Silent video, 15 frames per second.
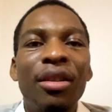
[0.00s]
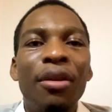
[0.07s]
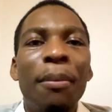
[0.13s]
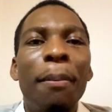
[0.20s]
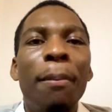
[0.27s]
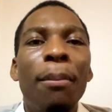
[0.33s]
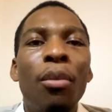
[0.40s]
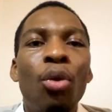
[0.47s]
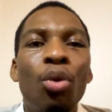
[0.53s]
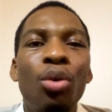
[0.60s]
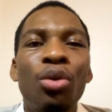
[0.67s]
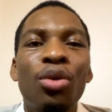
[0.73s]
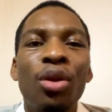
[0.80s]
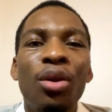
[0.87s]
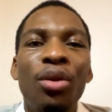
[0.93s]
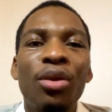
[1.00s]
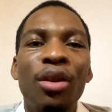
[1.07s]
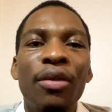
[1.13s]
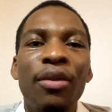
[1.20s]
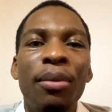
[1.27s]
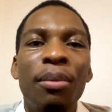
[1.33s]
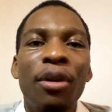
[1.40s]
the most out
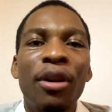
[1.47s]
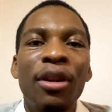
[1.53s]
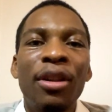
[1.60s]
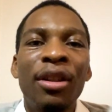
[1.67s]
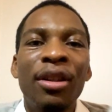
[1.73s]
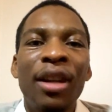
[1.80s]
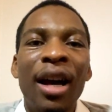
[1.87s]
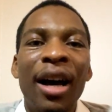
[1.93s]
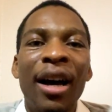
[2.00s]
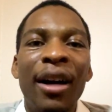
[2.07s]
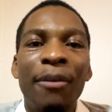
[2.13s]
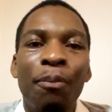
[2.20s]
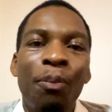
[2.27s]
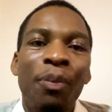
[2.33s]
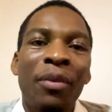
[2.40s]
of the market and